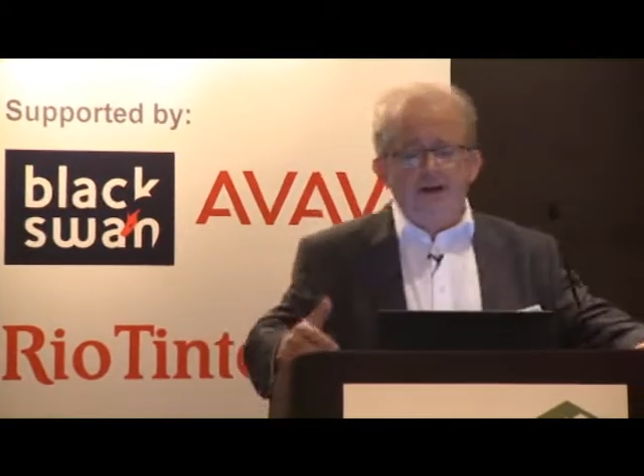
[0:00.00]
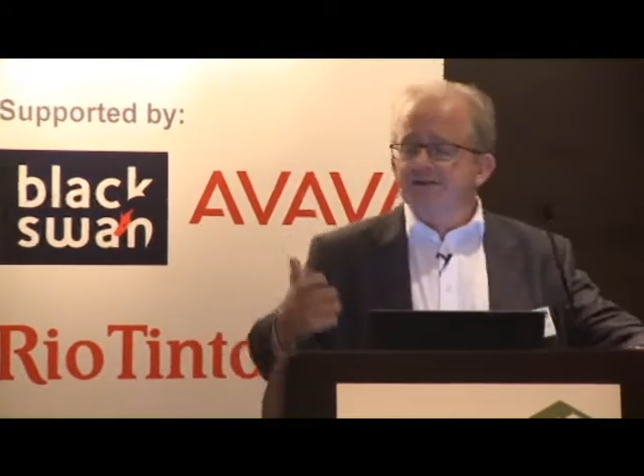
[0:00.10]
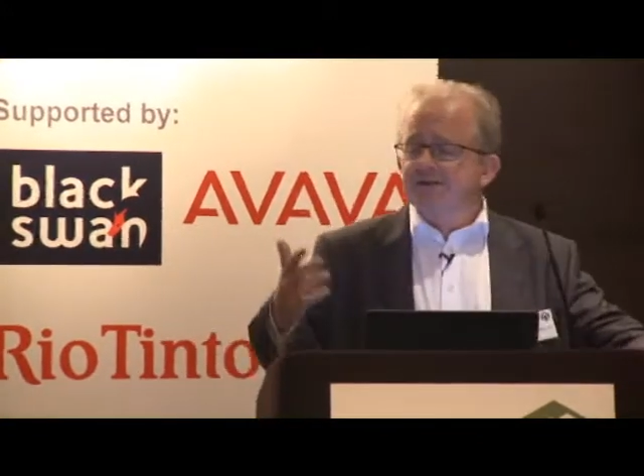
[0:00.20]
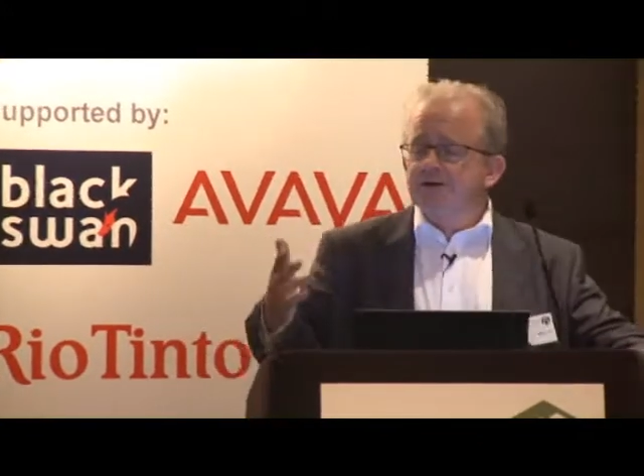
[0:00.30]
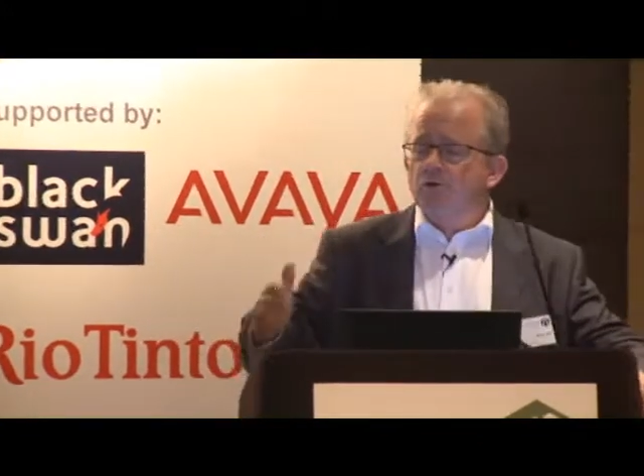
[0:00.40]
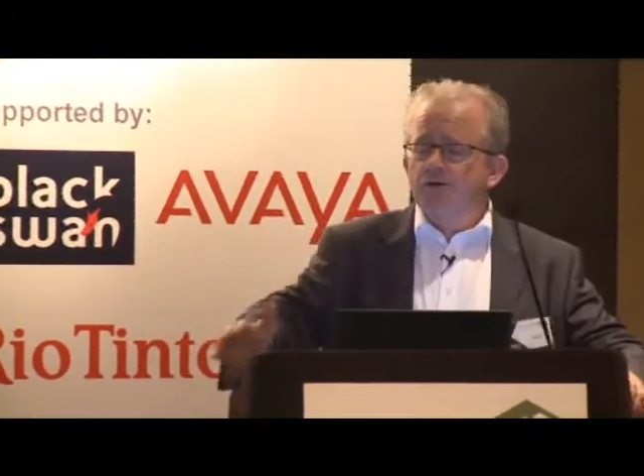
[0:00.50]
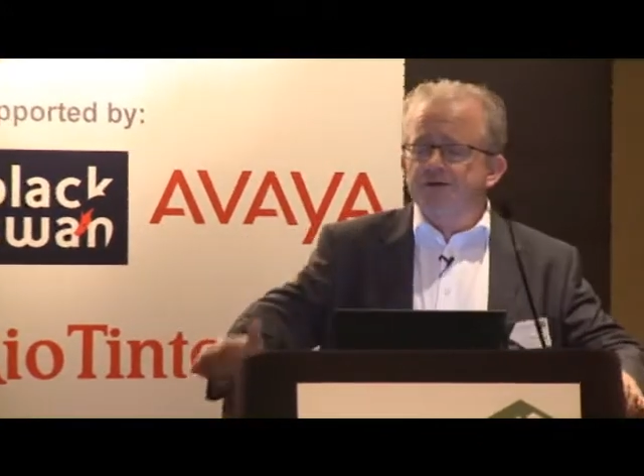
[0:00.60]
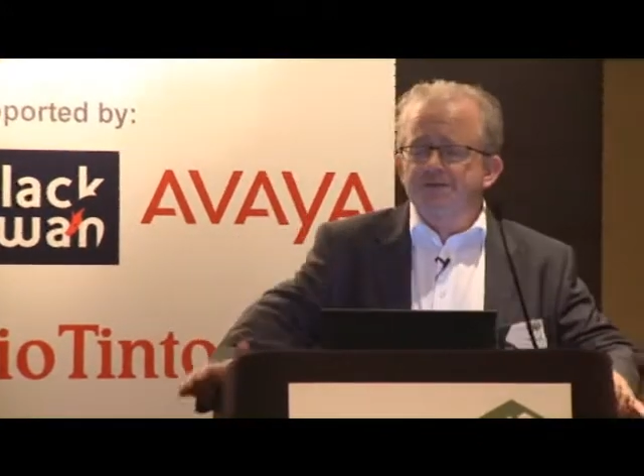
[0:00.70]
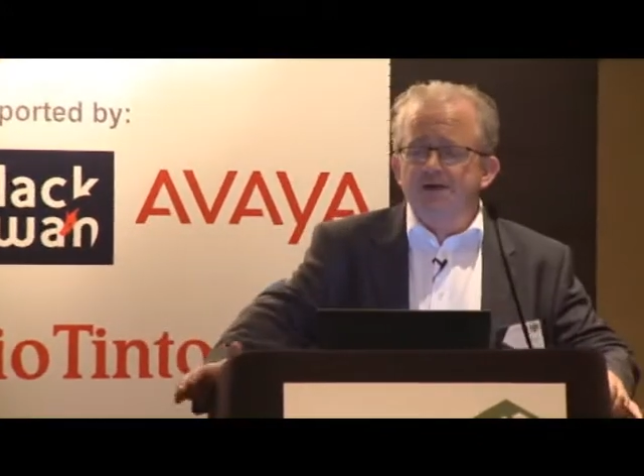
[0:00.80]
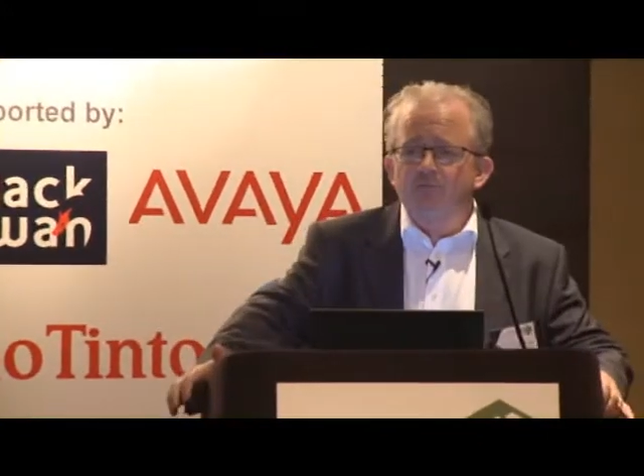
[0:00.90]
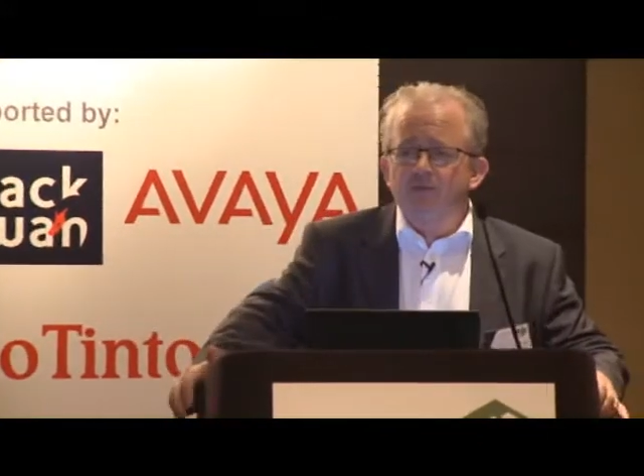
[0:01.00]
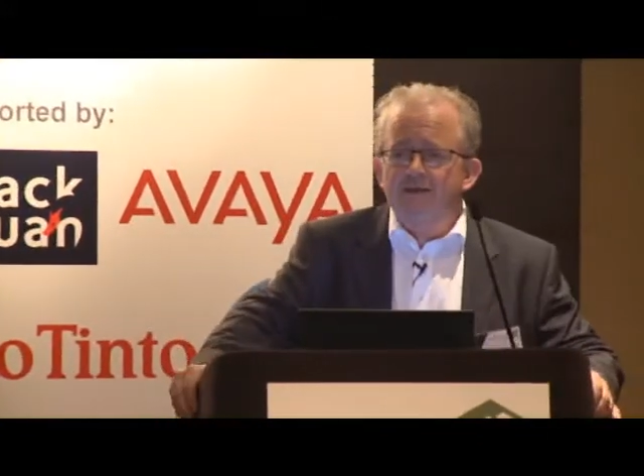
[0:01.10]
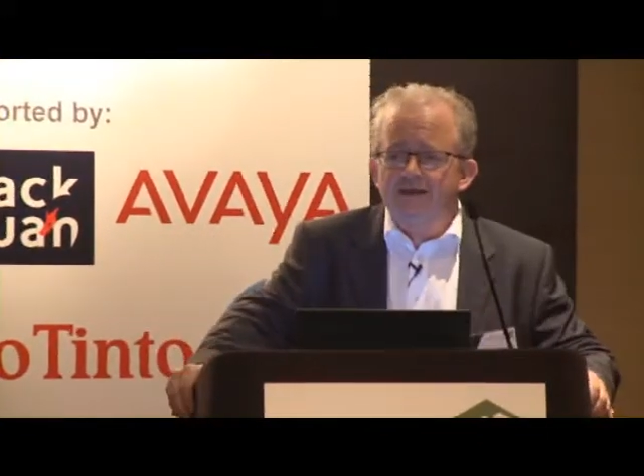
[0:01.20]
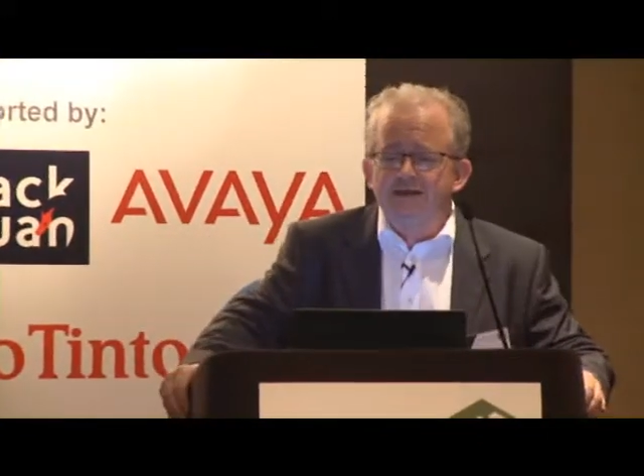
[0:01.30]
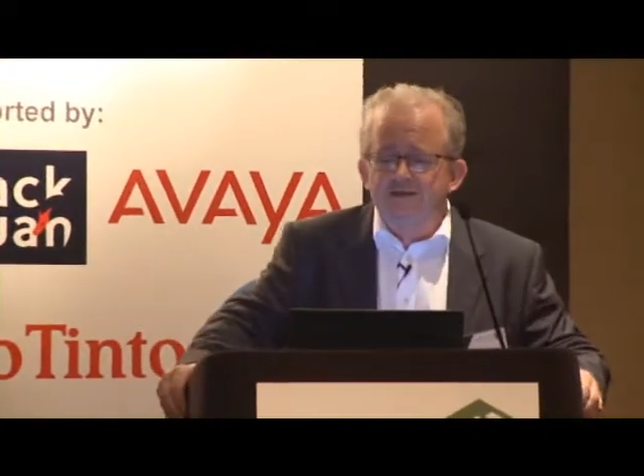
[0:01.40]
and so only some will
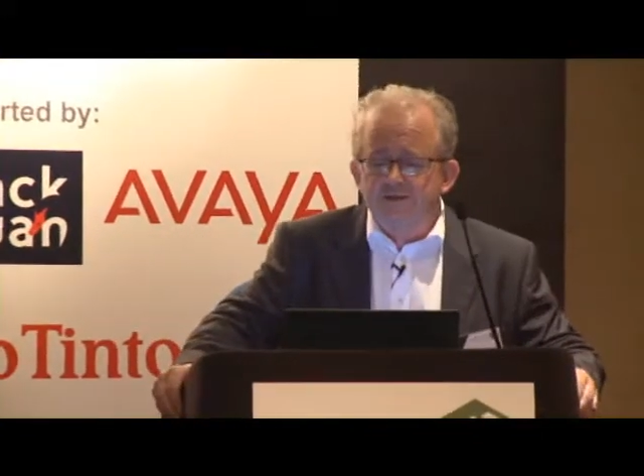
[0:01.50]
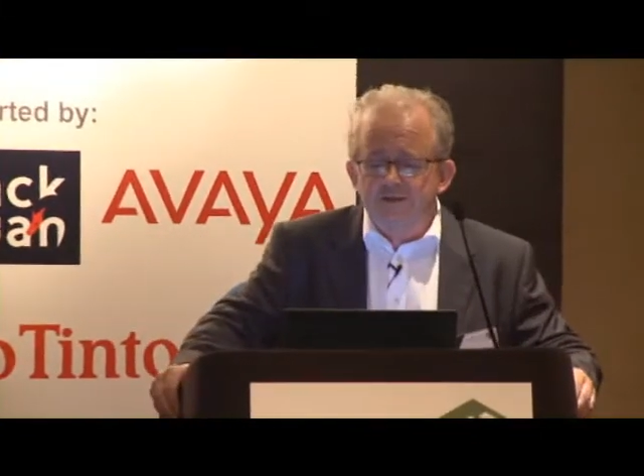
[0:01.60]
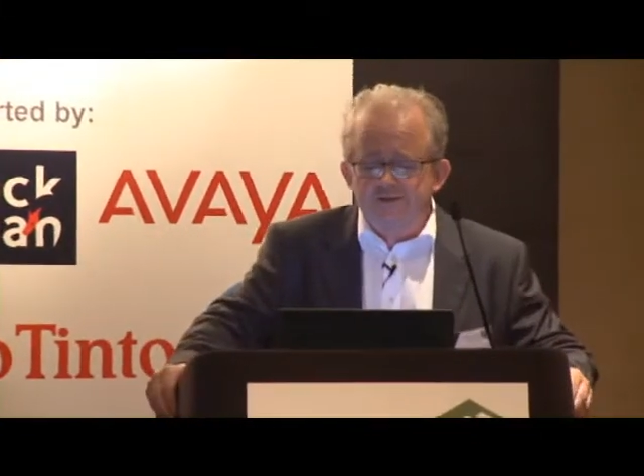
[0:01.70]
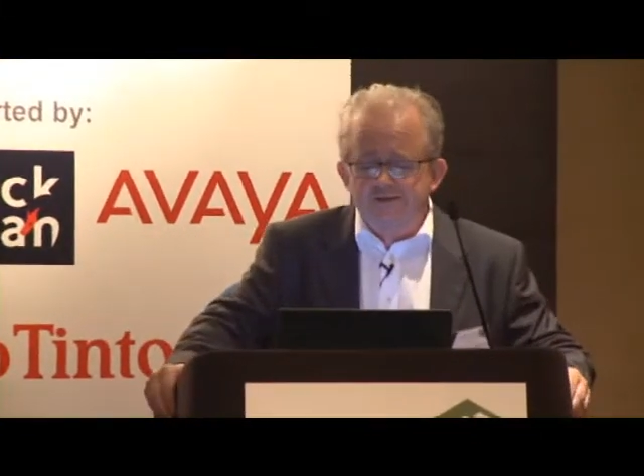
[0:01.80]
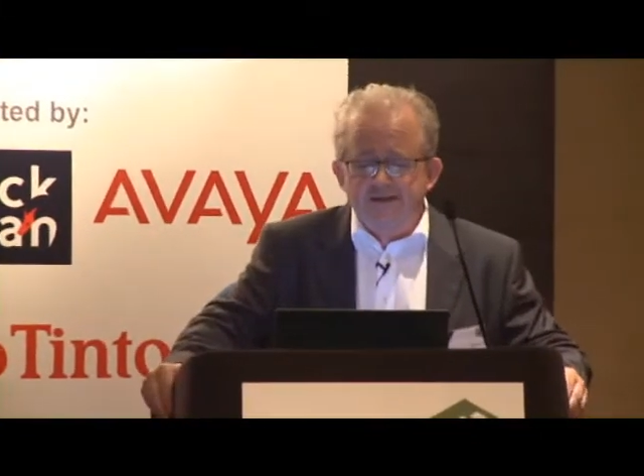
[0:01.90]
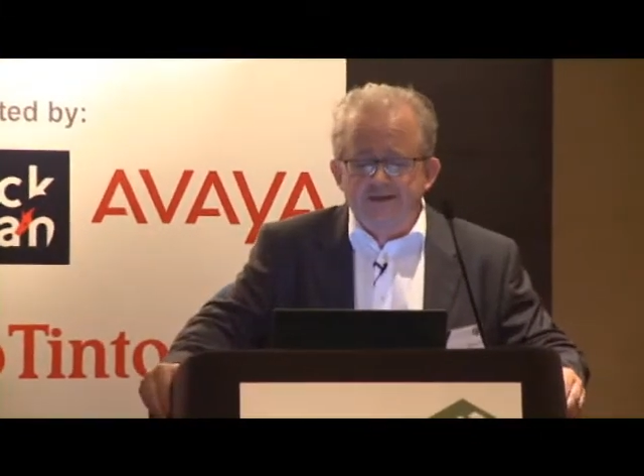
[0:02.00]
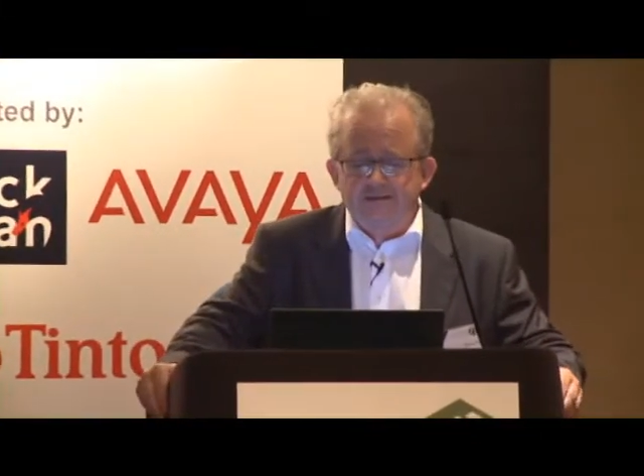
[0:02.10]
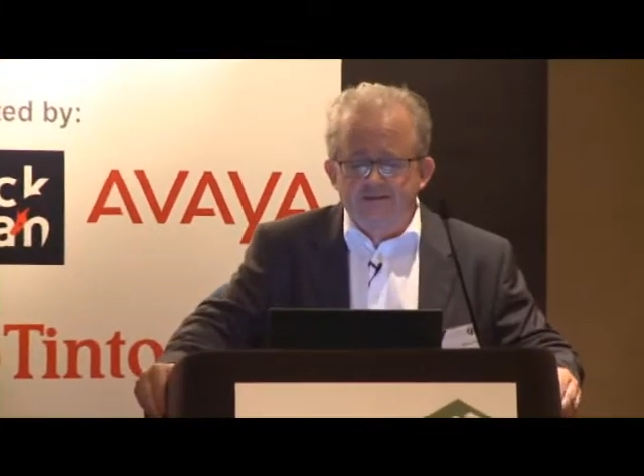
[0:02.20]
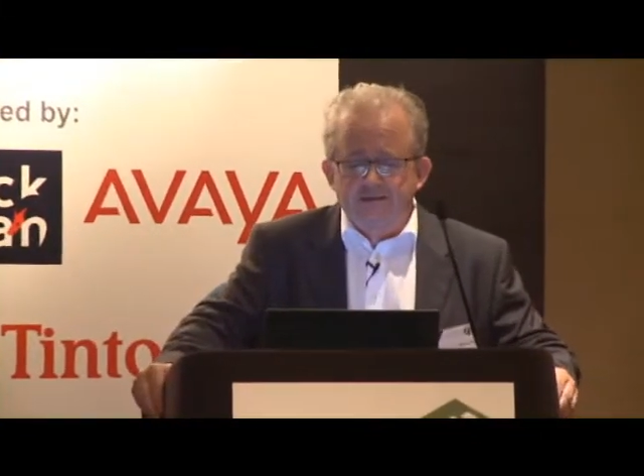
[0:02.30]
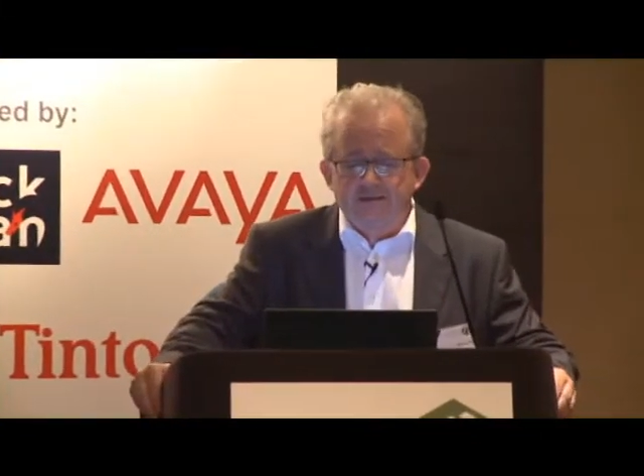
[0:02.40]
make it to the other side.